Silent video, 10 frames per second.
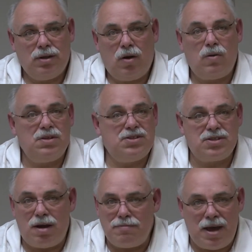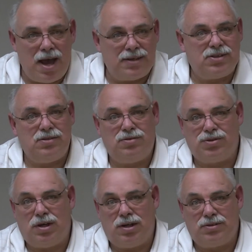Only scumbags do
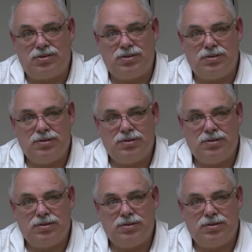drugs.